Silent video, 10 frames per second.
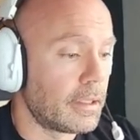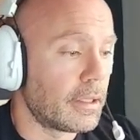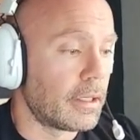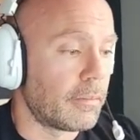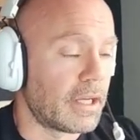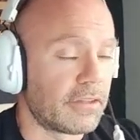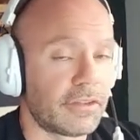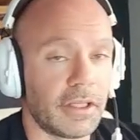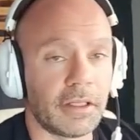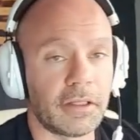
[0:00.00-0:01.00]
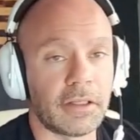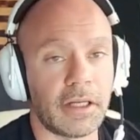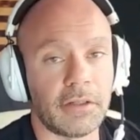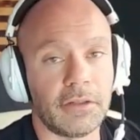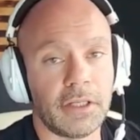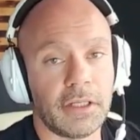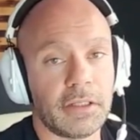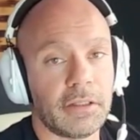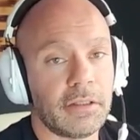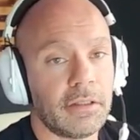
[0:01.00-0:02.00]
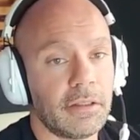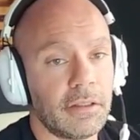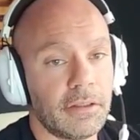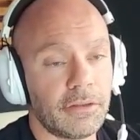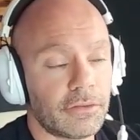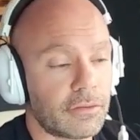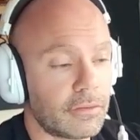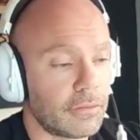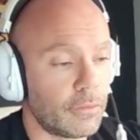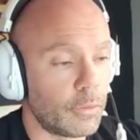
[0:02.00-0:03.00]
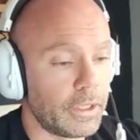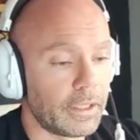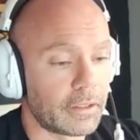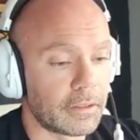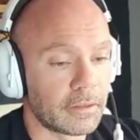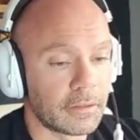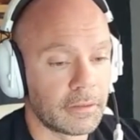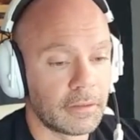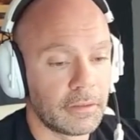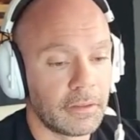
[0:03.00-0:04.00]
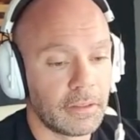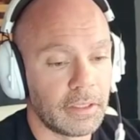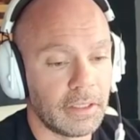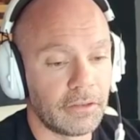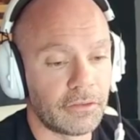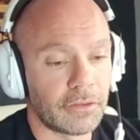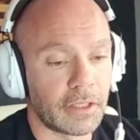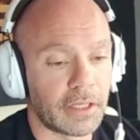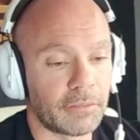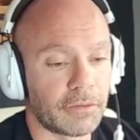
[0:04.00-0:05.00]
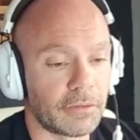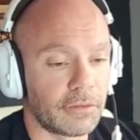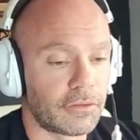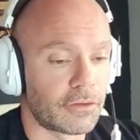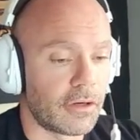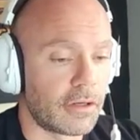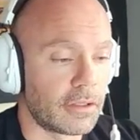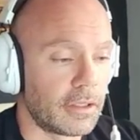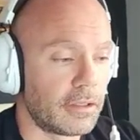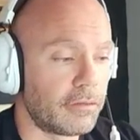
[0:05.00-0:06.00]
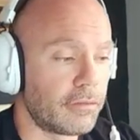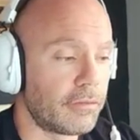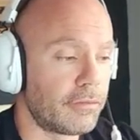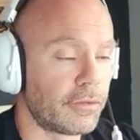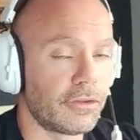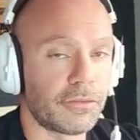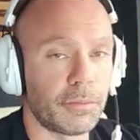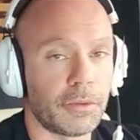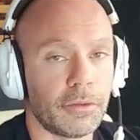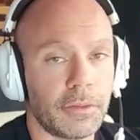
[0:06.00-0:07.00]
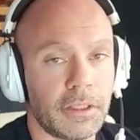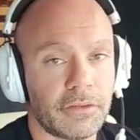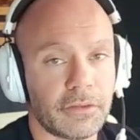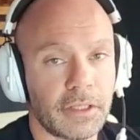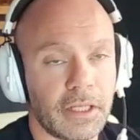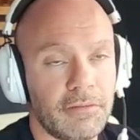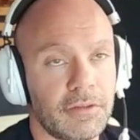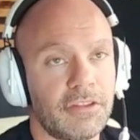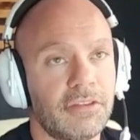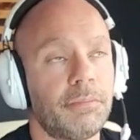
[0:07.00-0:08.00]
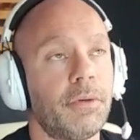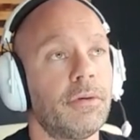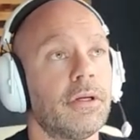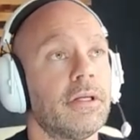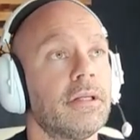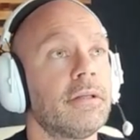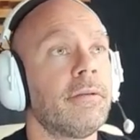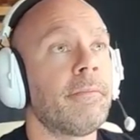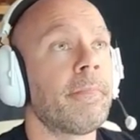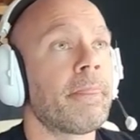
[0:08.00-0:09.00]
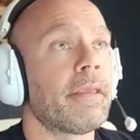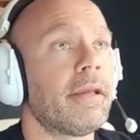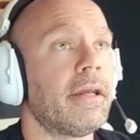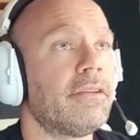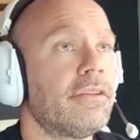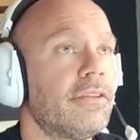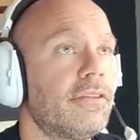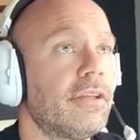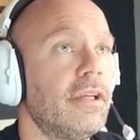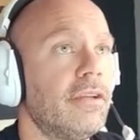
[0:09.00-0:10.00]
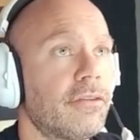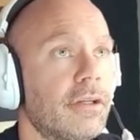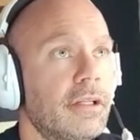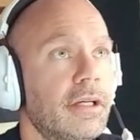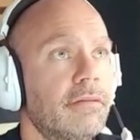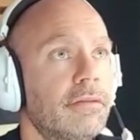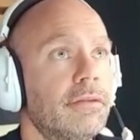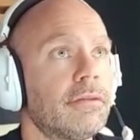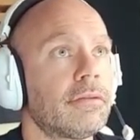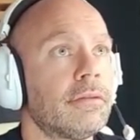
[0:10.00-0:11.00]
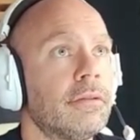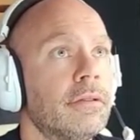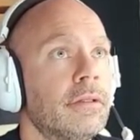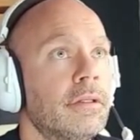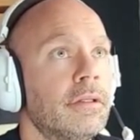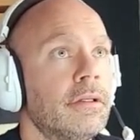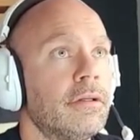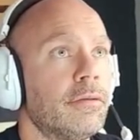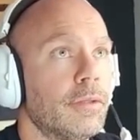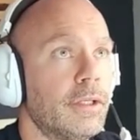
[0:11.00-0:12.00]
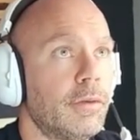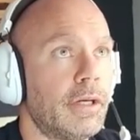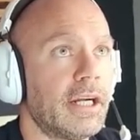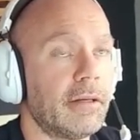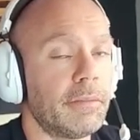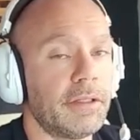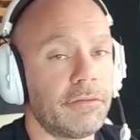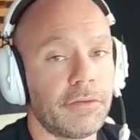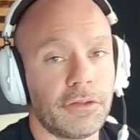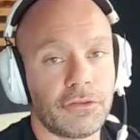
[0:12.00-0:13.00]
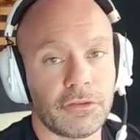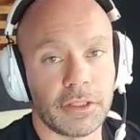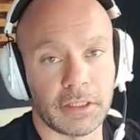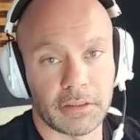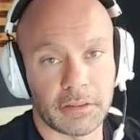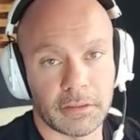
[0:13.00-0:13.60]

I'm not saying Kyle Dake is weak. He is absolutely strong enough for the sport of wrestling. Every sport has its entry level requirement for strength.